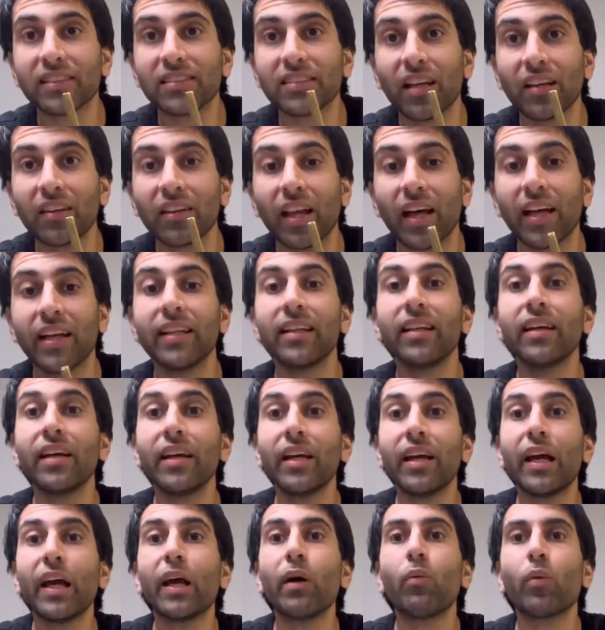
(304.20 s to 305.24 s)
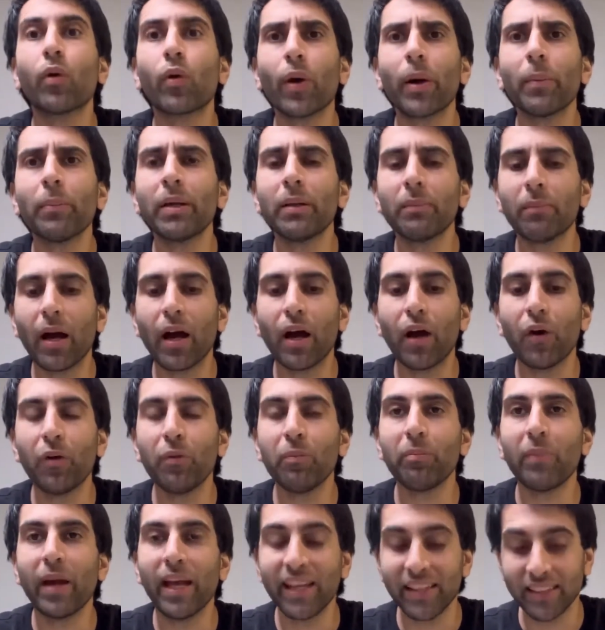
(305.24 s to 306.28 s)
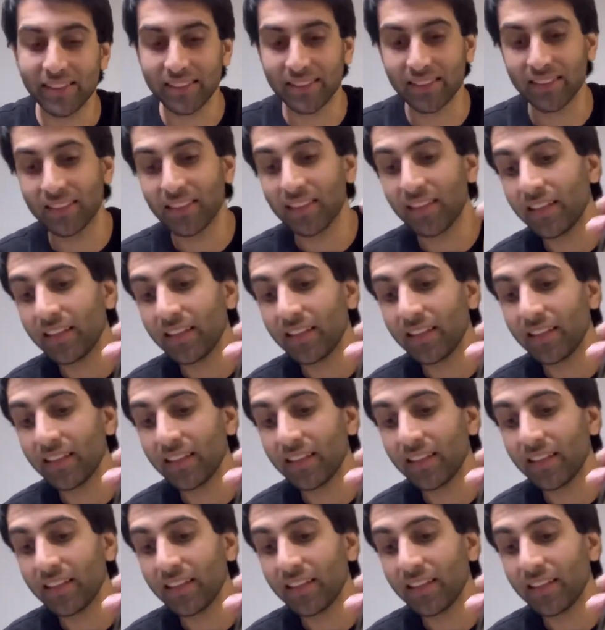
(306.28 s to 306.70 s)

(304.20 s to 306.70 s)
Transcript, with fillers: sunlight. And what do I mean by home base?